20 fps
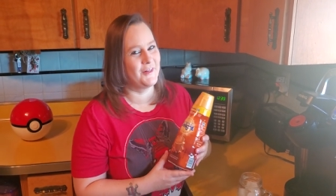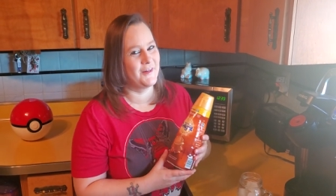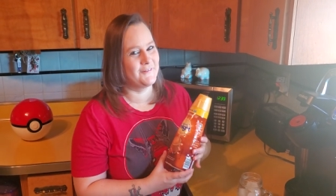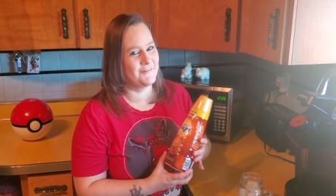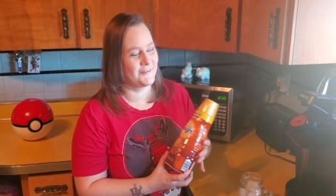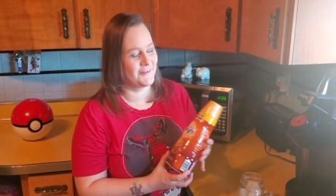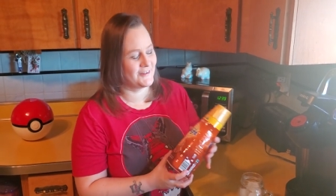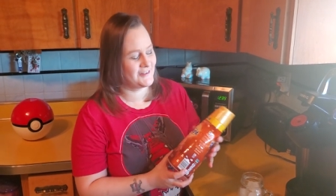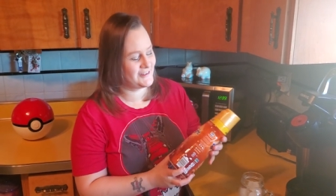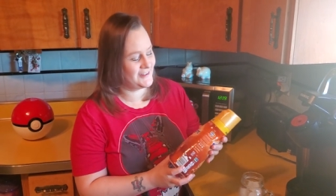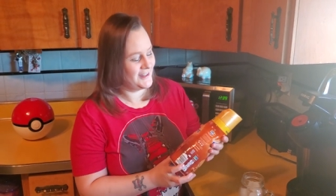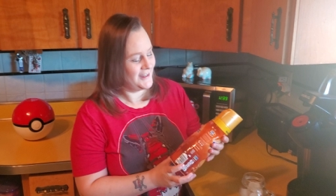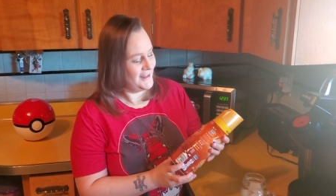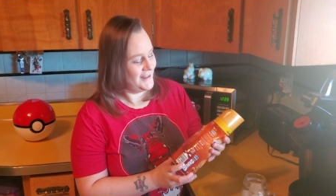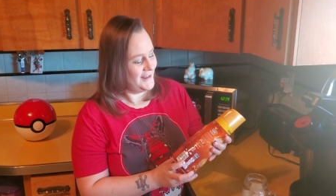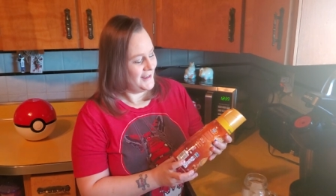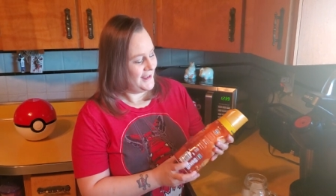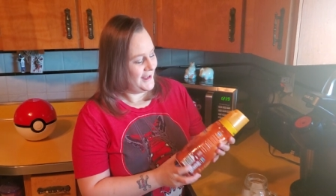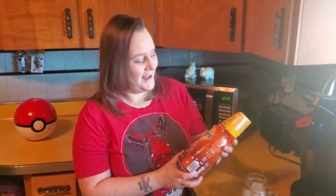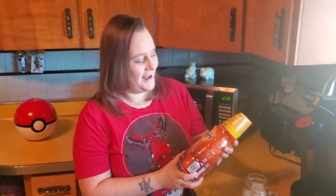flavors.
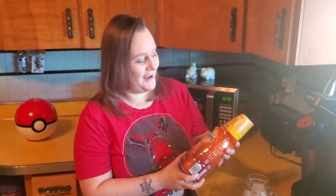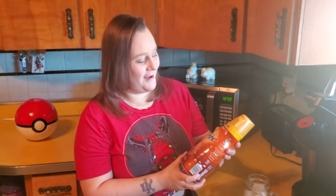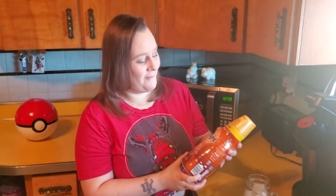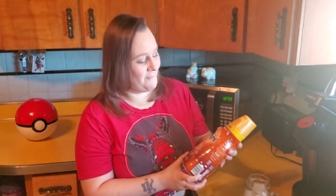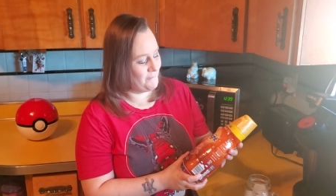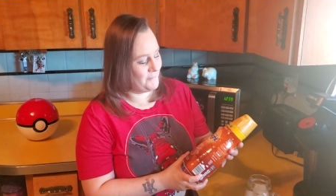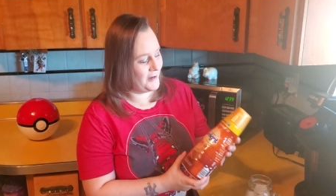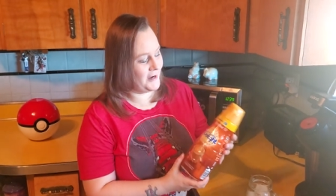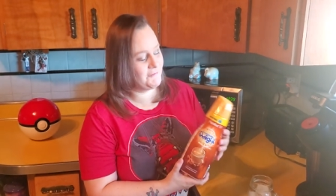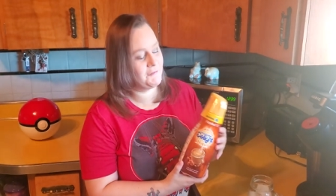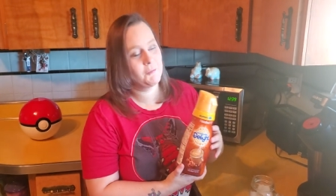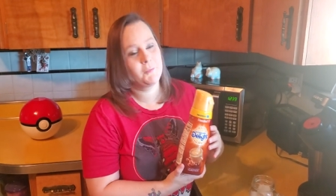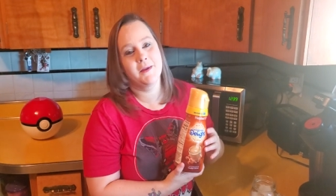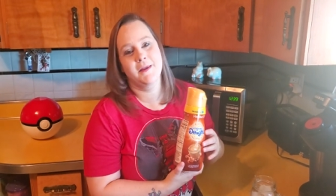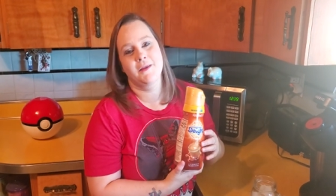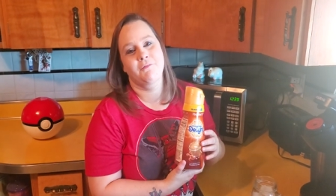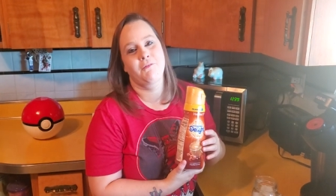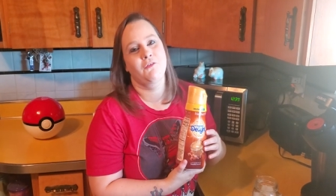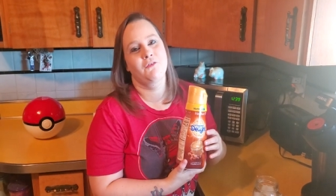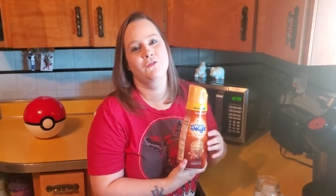Um, but every
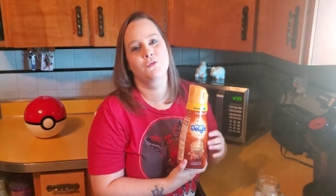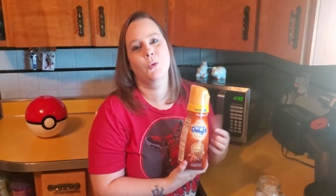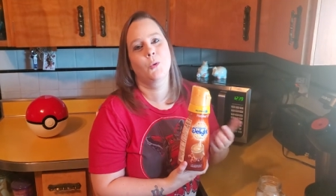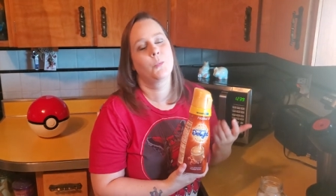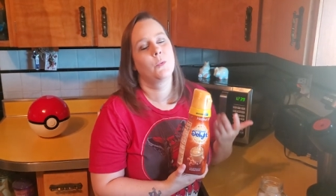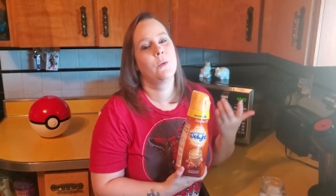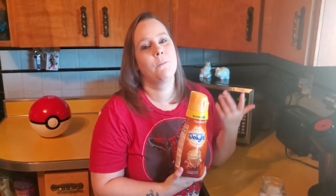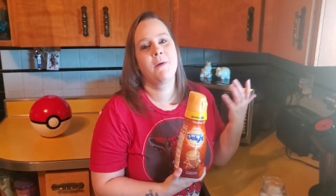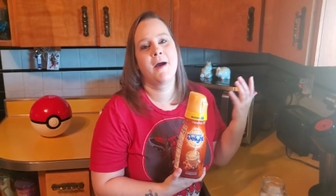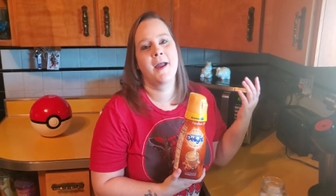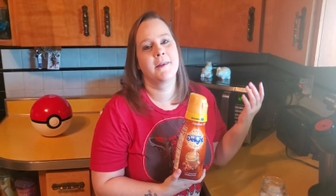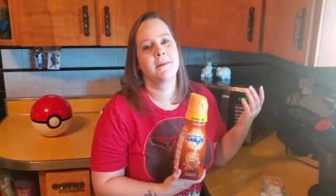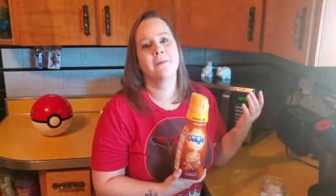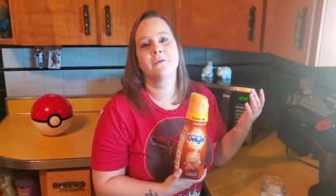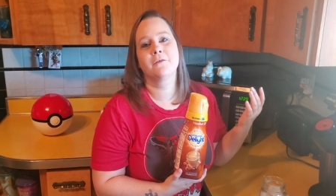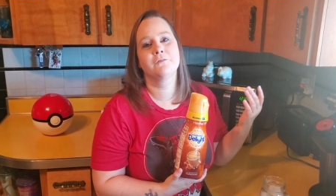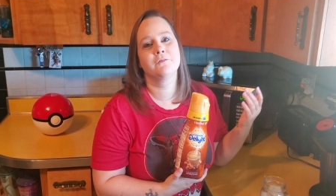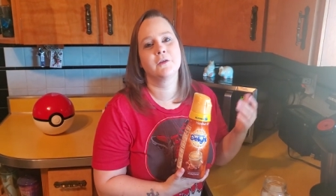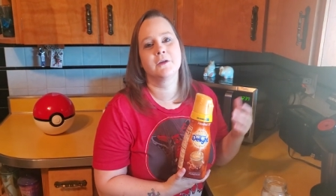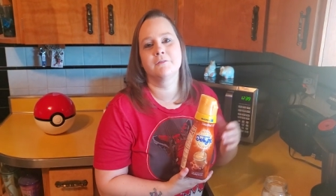week at the store, we'll buy
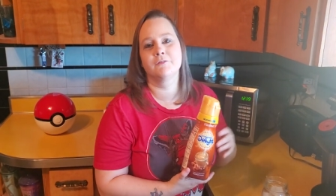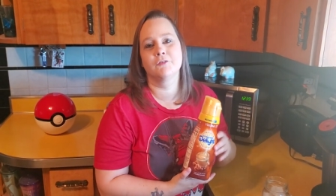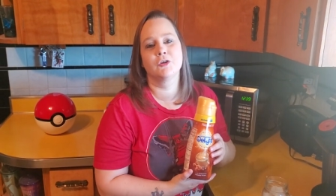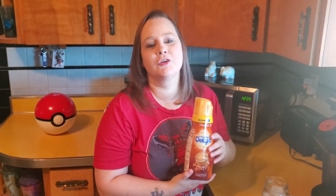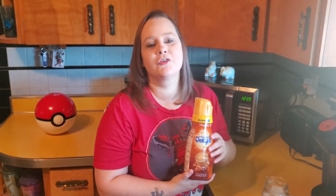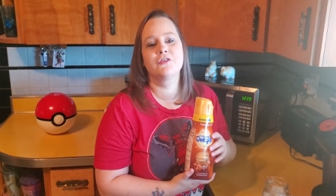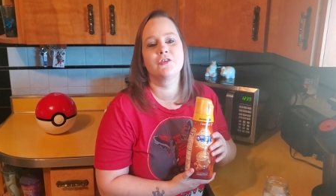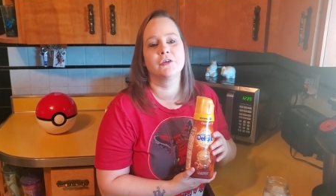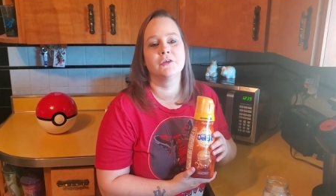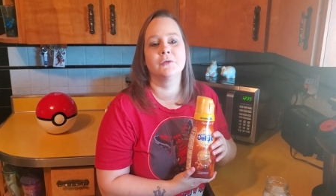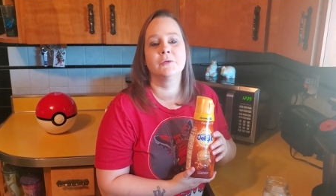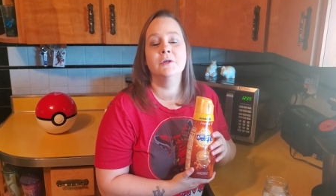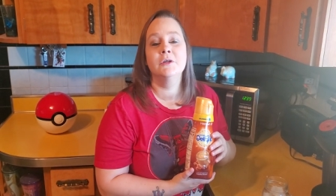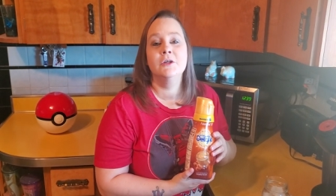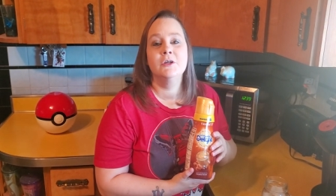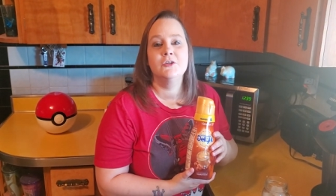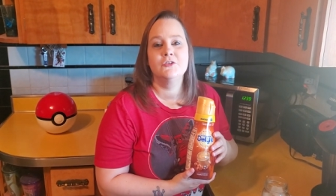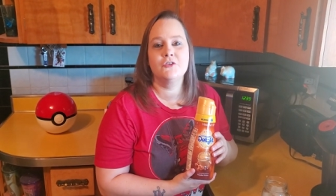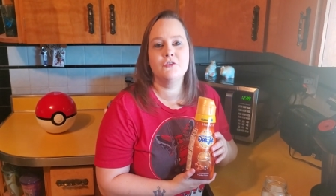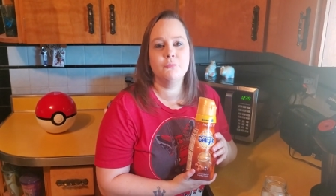another flavor or two,
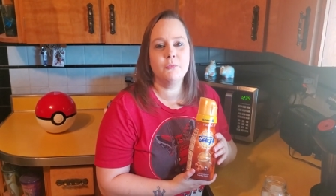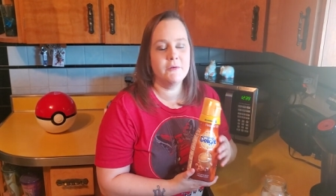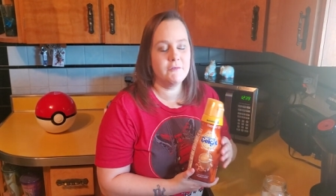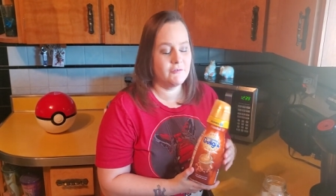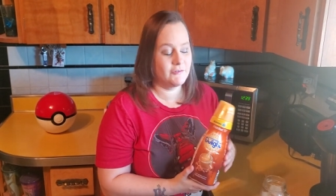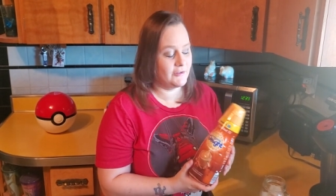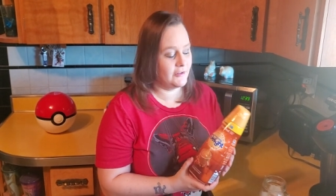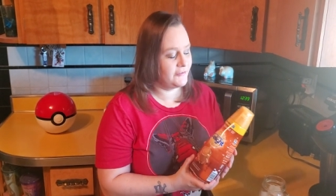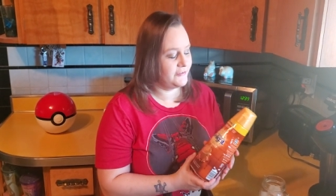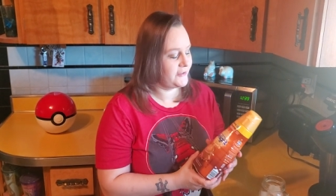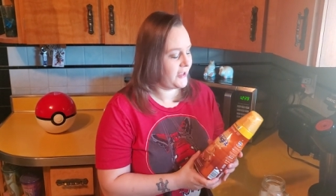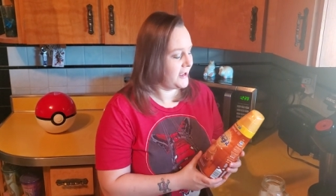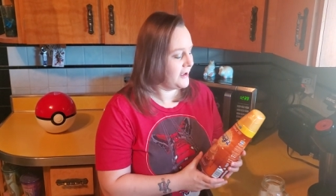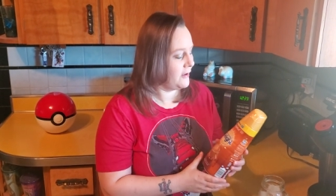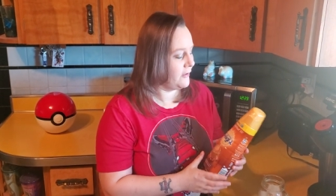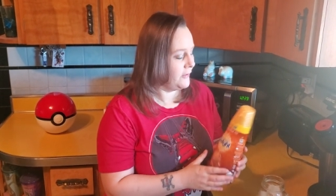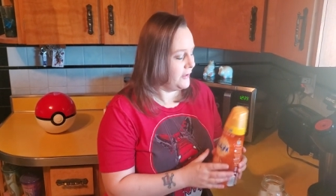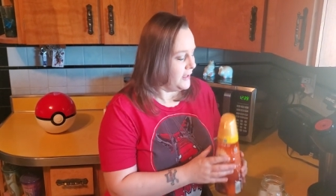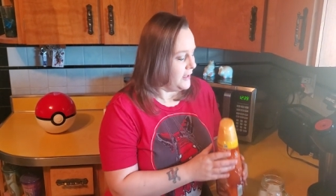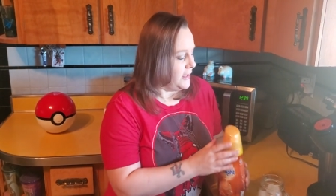just whatever's on
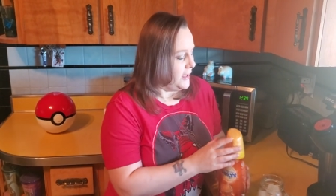sale.